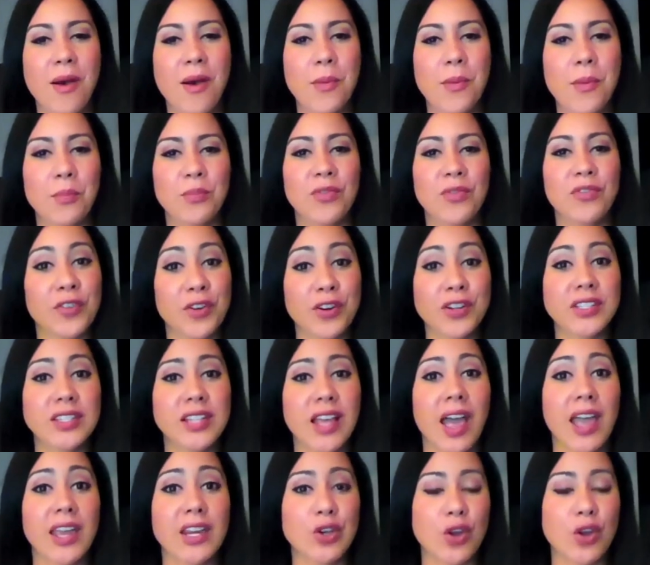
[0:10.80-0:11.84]
Um, first,
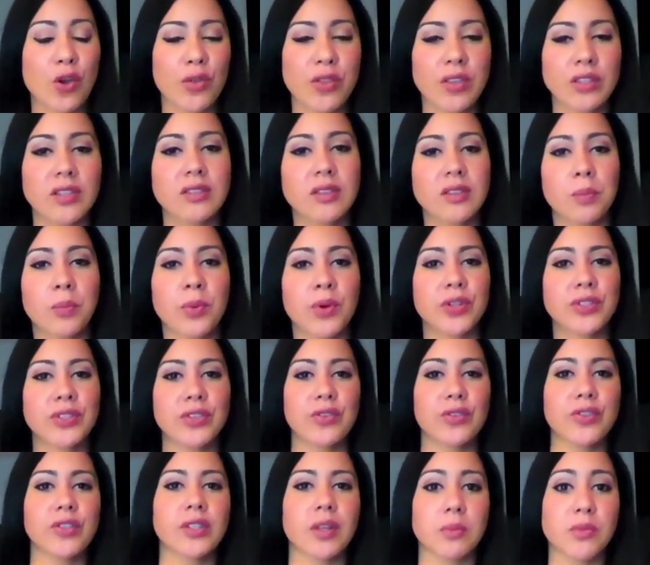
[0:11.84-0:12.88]
I know this is a
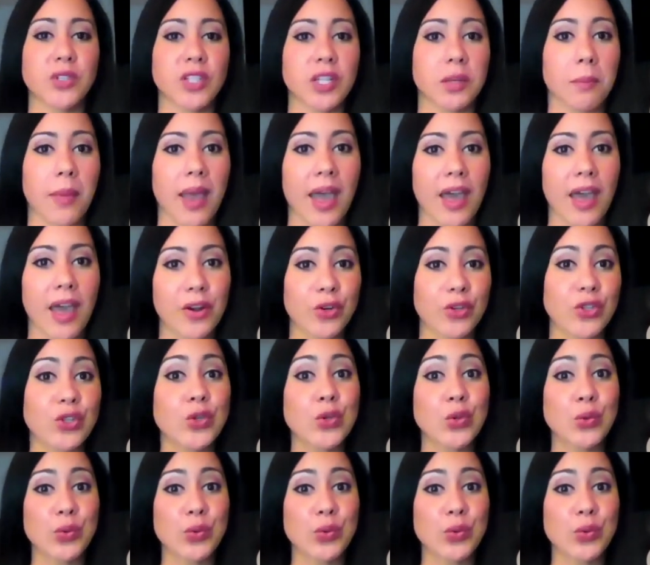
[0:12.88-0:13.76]
personal subject matter